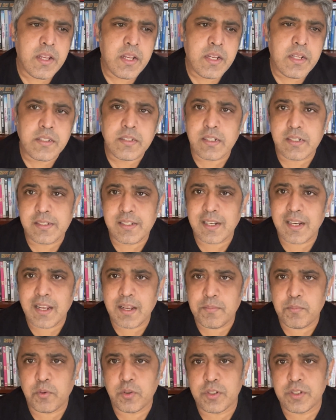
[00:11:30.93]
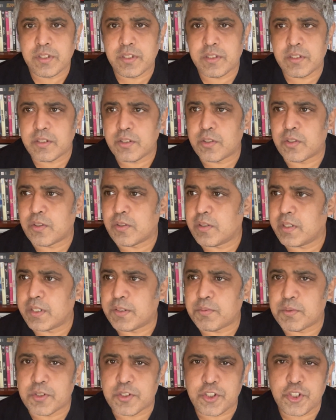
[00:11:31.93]
Silsila was, it
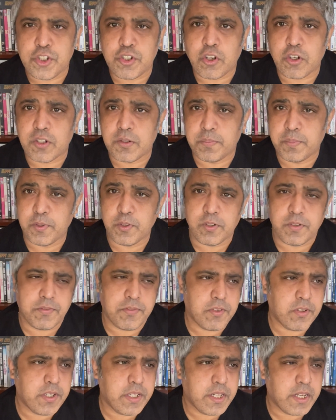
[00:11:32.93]
was shot beautifully,